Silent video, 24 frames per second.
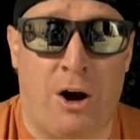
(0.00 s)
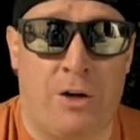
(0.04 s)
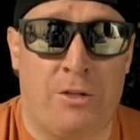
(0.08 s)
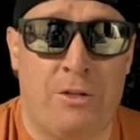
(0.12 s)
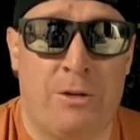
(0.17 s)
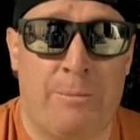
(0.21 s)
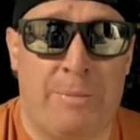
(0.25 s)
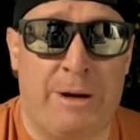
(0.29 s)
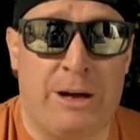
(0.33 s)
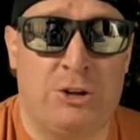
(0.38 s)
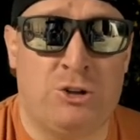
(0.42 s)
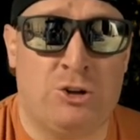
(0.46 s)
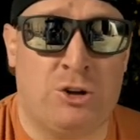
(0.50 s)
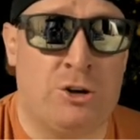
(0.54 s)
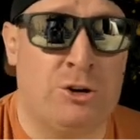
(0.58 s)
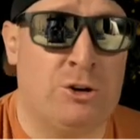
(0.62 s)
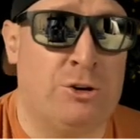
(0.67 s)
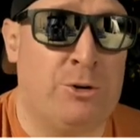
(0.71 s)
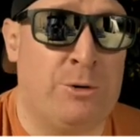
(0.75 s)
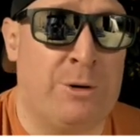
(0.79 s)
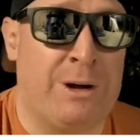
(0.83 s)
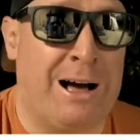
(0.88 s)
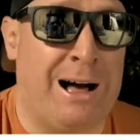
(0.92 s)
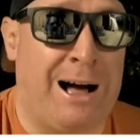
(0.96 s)
on the bench and
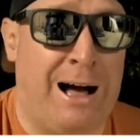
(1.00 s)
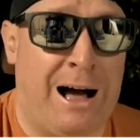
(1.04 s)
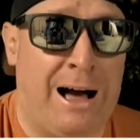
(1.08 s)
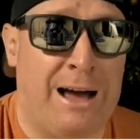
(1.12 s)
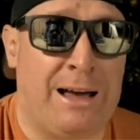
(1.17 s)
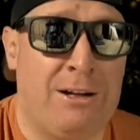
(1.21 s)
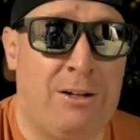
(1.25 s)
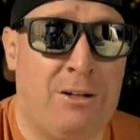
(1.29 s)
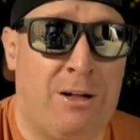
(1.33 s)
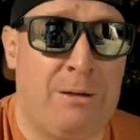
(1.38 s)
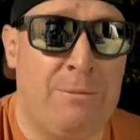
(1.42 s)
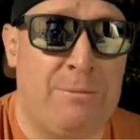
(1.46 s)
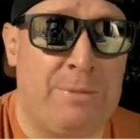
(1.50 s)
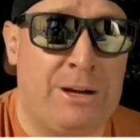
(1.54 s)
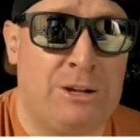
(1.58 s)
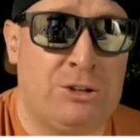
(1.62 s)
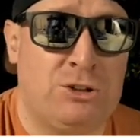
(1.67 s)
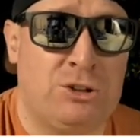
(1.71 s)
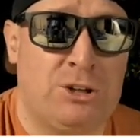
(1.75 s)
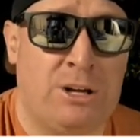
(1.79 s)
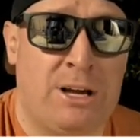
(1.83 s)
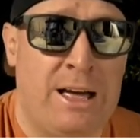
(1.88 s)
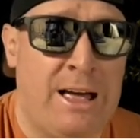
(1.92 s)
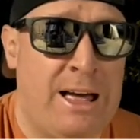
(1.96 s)
you're doing a high incline
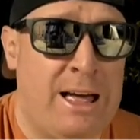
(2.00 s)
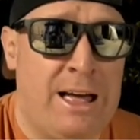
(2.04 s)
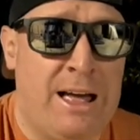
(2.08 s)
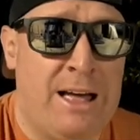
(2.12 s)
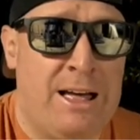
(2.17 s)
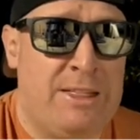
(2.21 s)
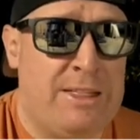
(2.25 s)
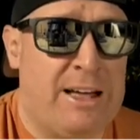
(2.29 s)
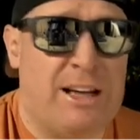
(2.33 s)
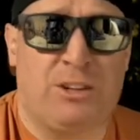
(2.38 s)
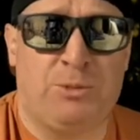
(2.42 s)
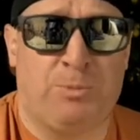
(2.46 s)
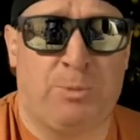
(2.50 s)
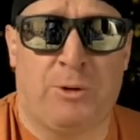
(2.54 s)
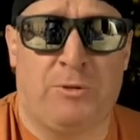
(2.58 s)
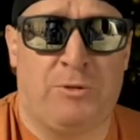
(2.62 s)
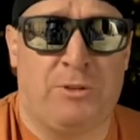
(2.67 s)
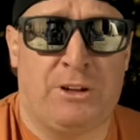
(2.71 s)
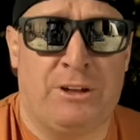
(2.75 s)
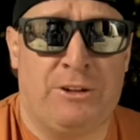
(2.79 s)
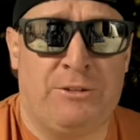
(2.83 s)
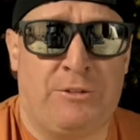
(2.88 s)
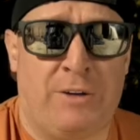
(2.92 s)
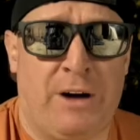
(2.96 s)
bench, that's
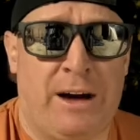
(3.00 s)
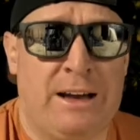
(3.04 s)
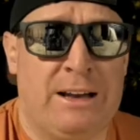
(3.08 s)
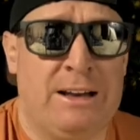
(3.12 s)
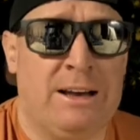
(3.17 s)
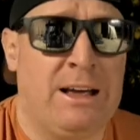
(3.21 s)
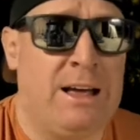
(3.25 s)
perfectly fine.